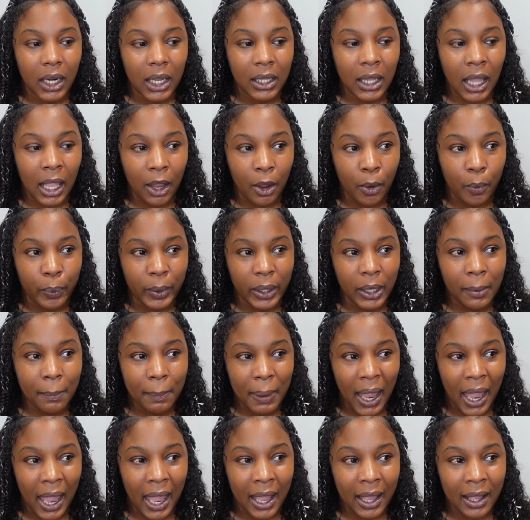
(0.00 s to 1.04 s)
like, a week
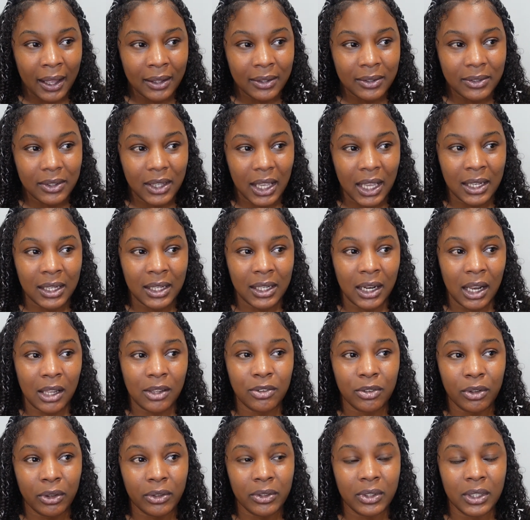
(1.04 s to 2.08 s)
passed and then I started